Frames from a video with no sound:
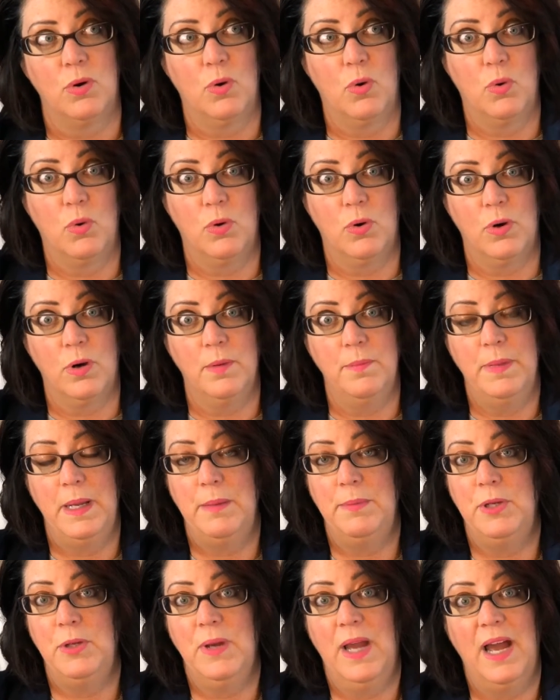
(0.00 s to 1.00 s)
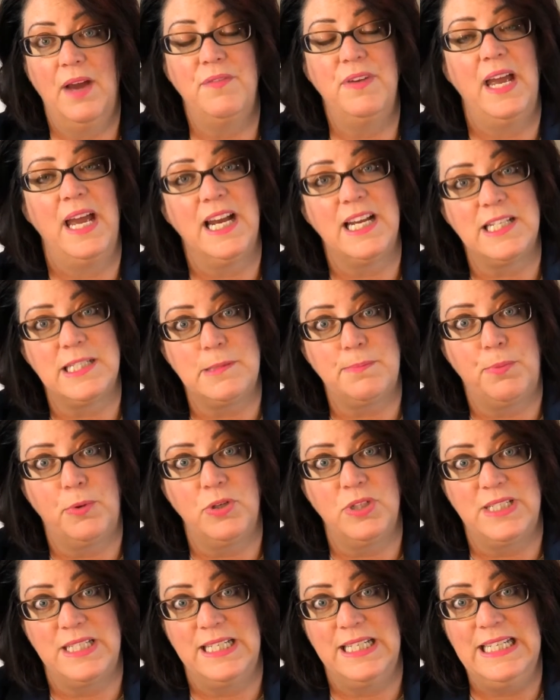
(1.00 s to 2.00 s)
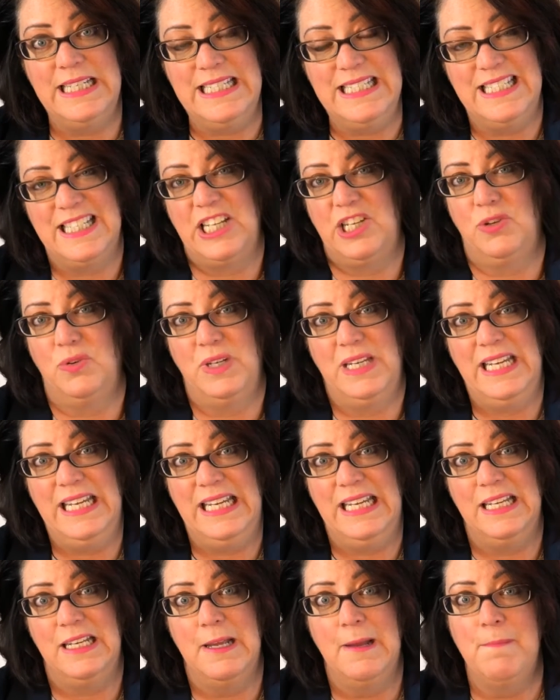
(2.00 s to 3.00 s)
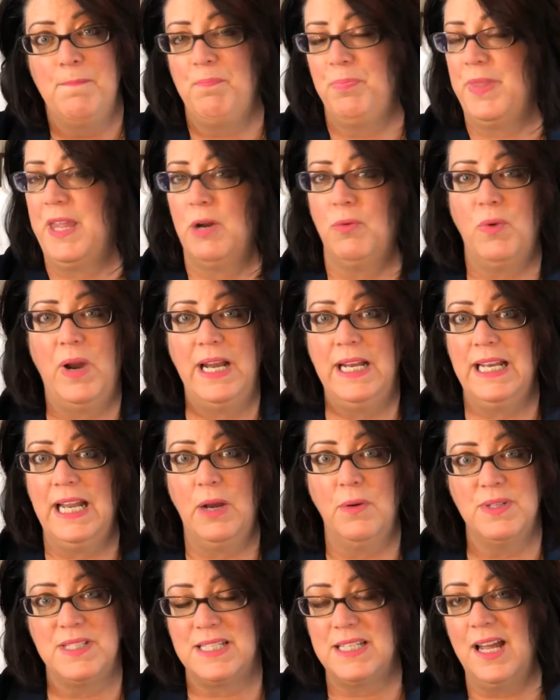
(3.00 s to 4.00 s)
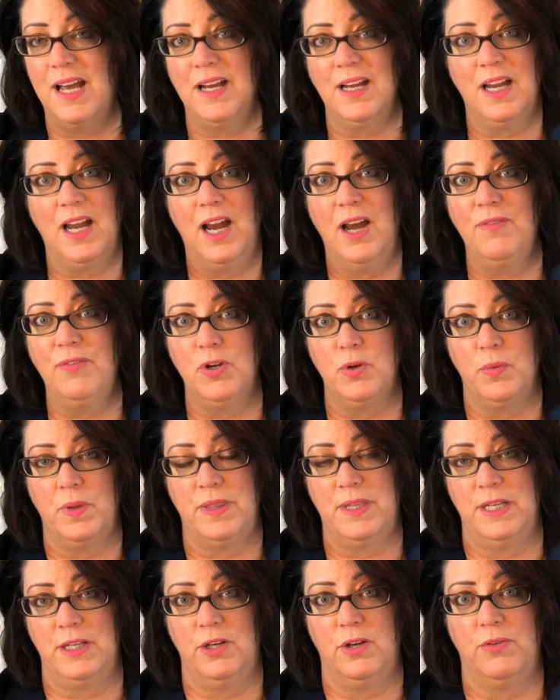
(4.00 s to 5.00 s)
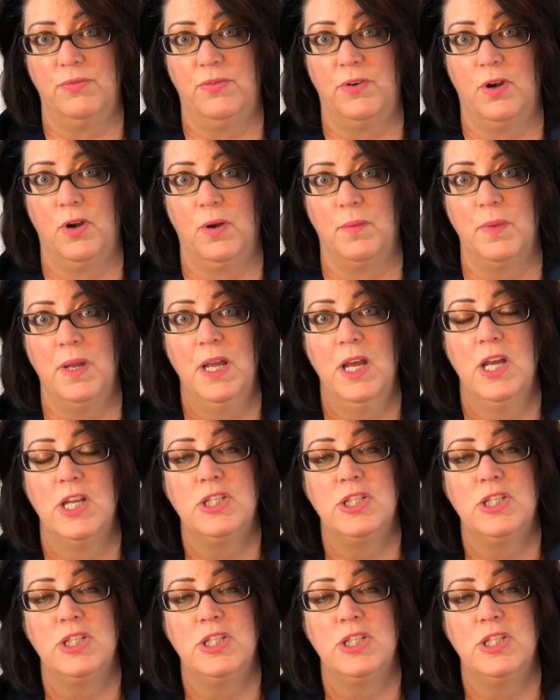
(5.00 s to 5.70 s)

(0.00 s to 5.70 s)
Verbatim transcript: Or maybe you have expertise that you need that right now is not covered within your firm.